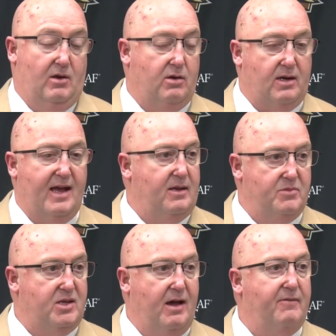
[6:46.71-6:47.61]
He looked like
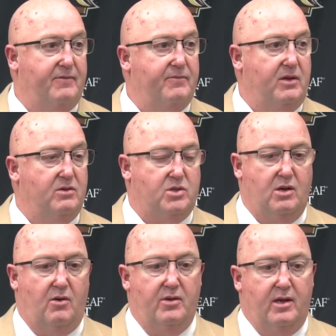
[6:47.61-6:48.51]
himself, you know.
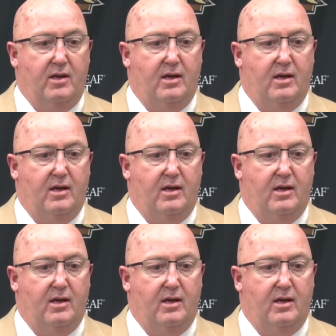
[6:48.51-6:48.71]
So